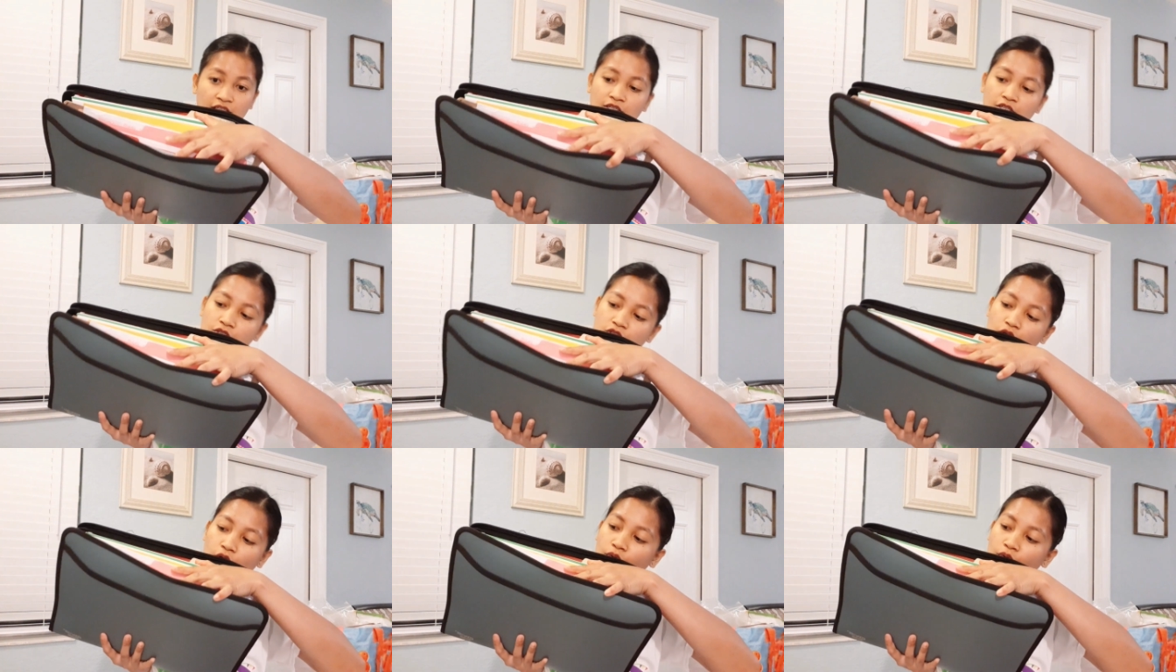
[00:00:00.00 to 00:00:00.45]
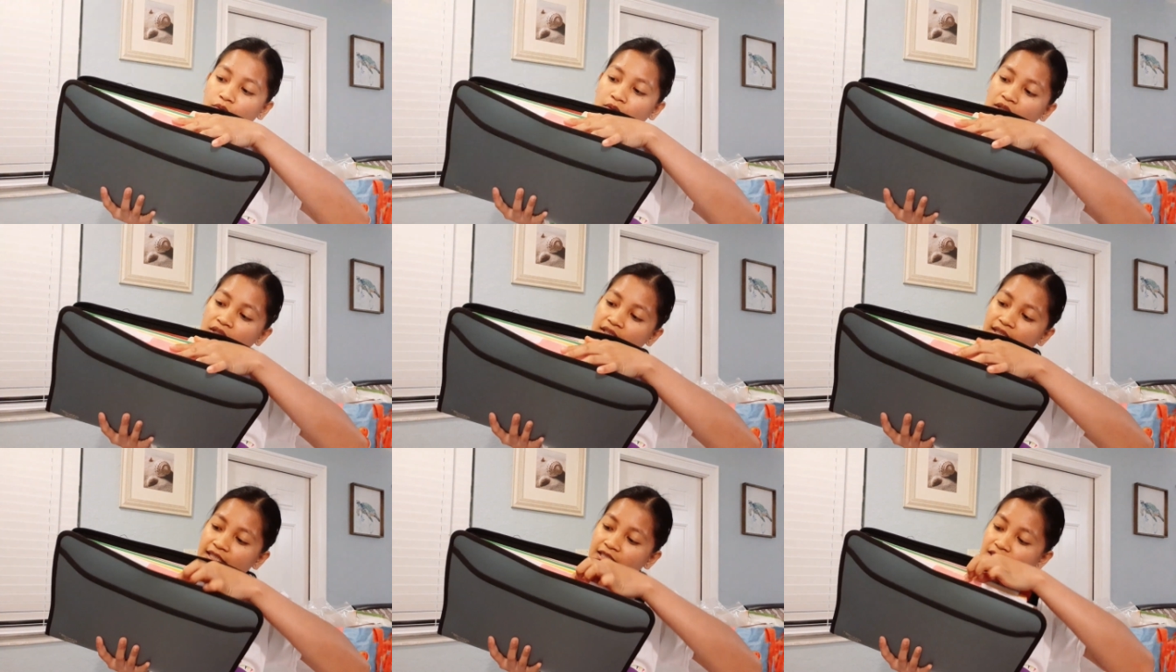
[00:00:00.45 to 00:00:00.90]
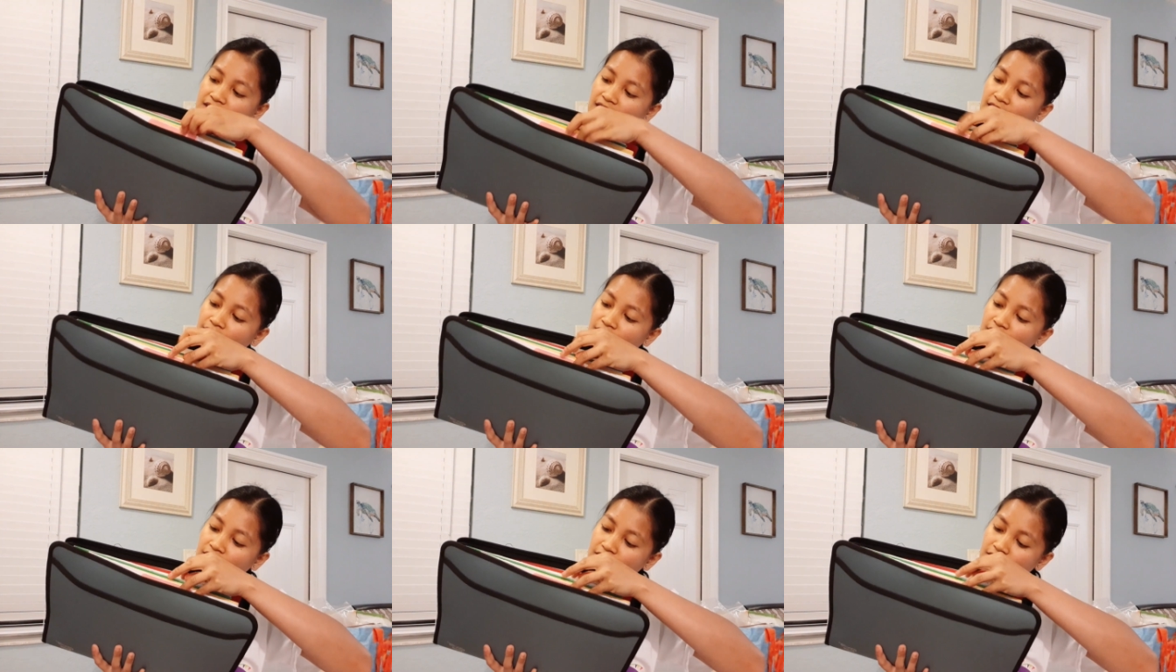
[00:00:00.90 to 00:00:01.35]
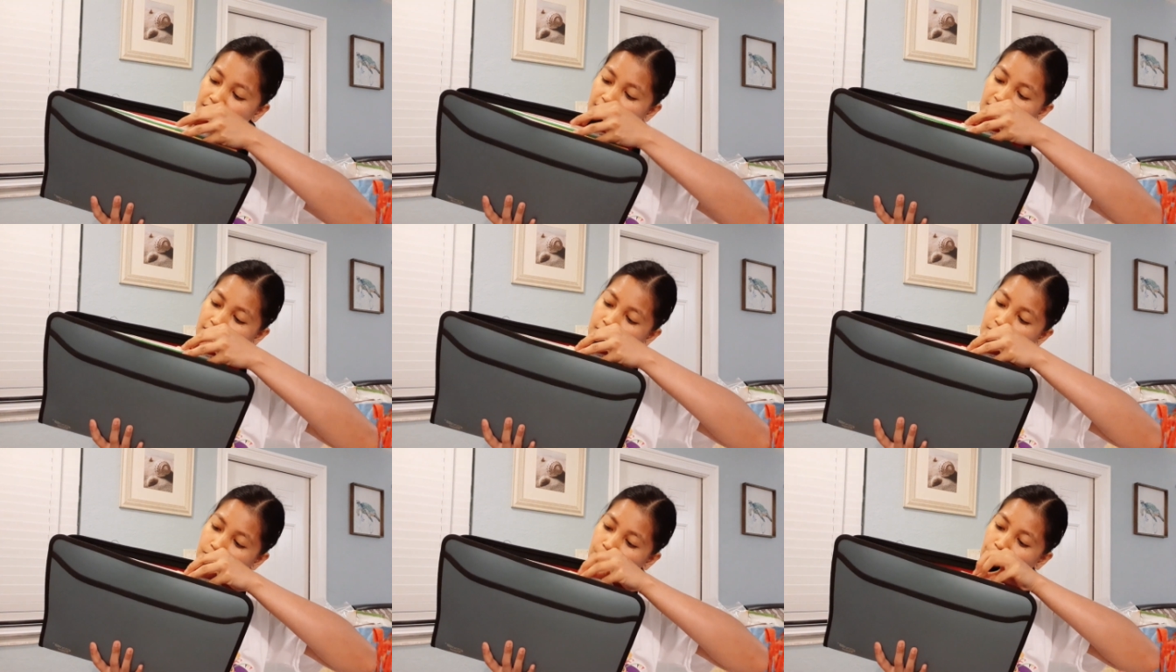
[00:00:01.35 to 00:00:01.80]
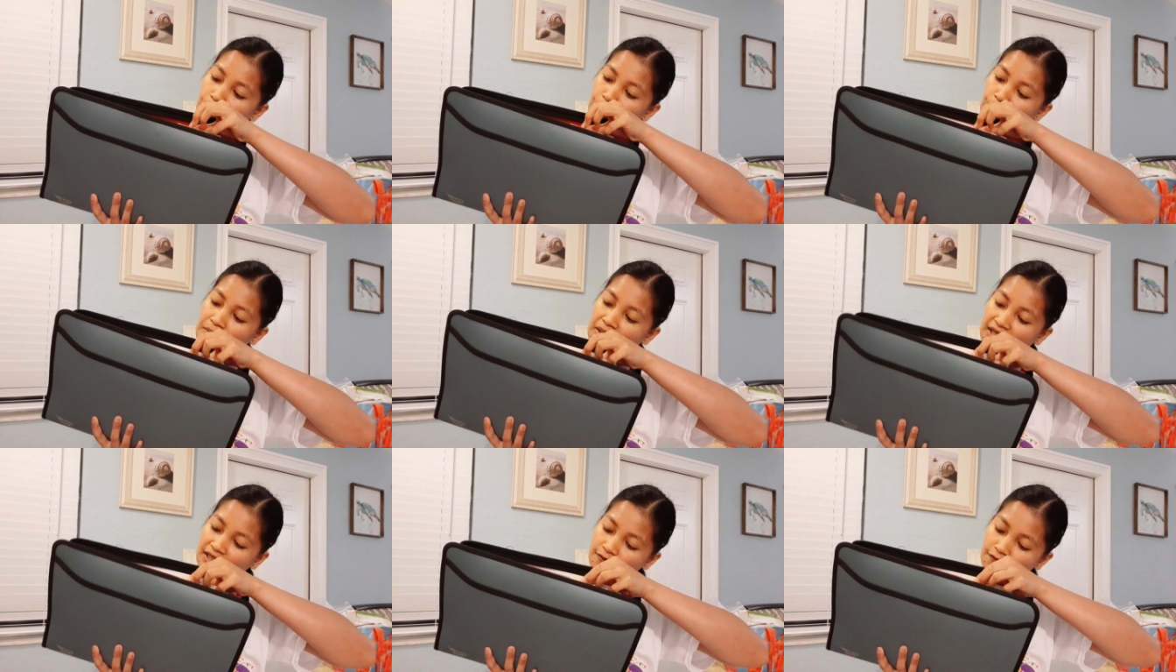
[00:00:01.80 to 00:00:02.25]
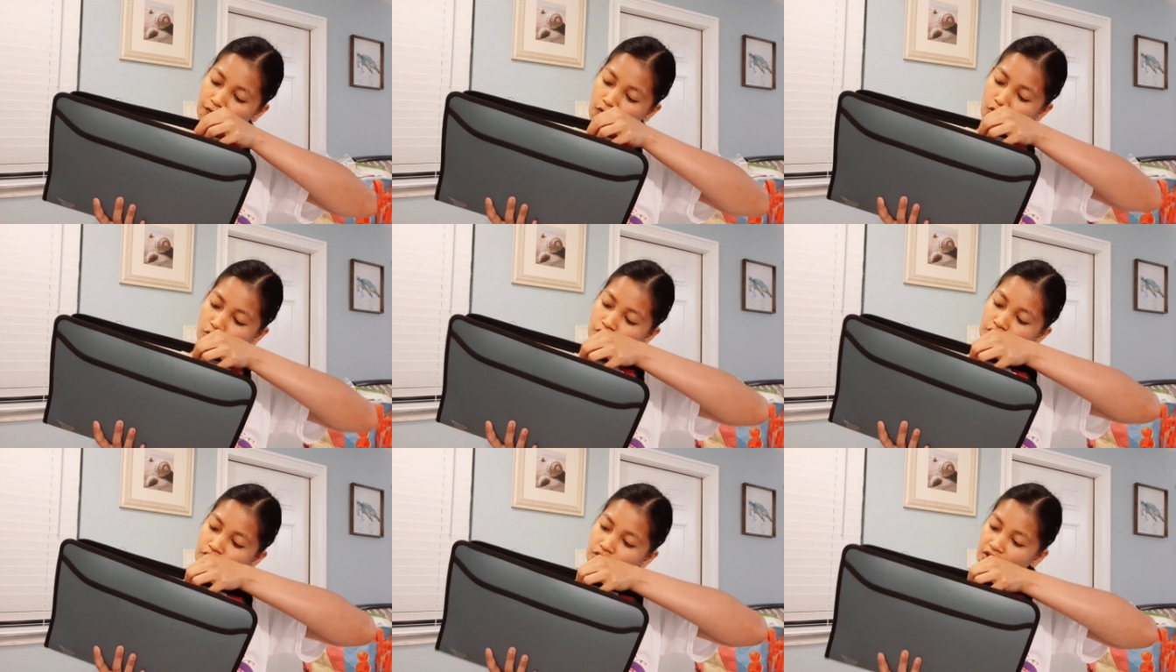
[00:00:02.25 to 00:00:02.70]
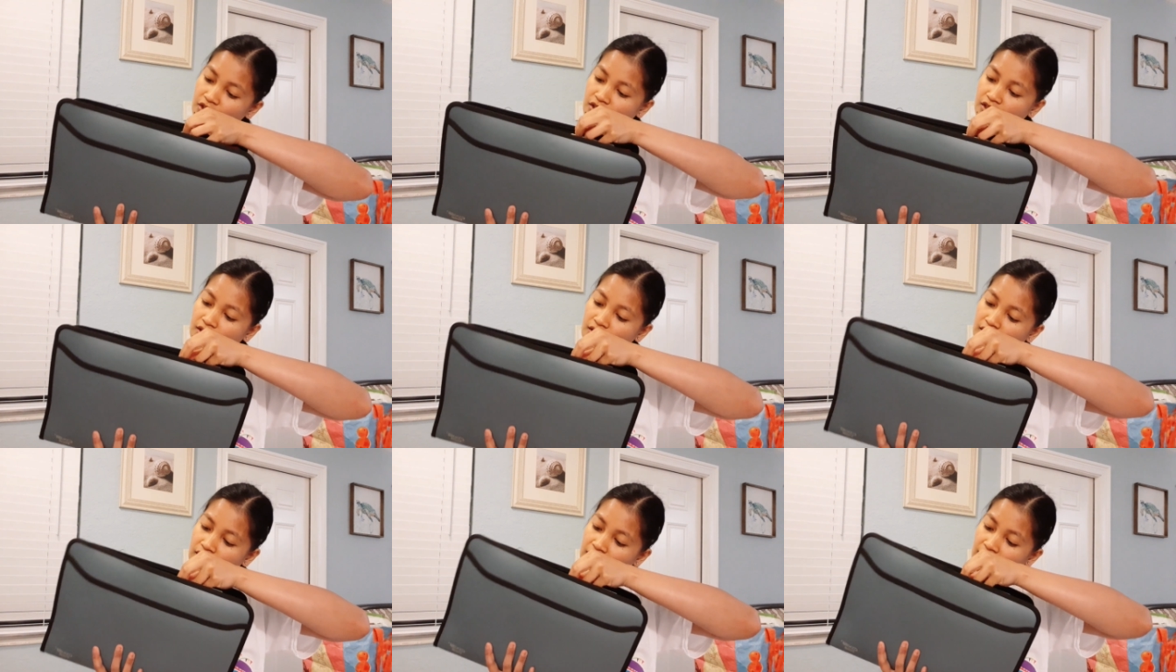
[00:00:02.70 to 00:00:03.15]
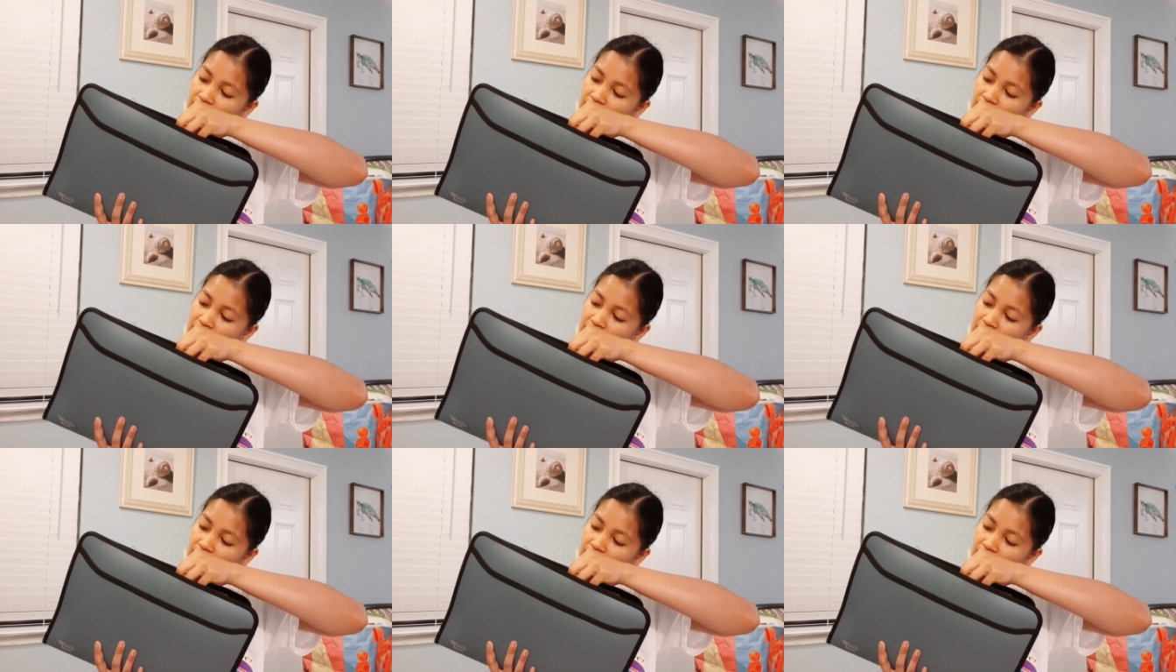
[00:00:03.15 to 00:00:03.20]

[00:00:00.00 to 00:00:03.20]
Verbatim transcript: So let's say this pink folder,